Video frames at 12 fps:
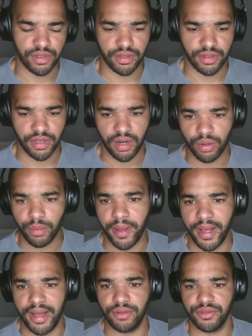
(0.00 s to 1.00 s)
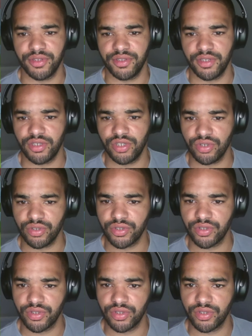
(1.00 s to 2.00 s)
the clubhouse, is it
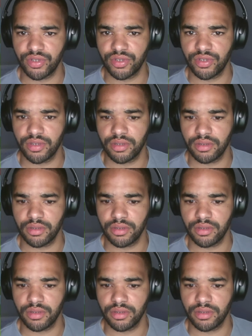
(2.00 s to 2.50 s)
just...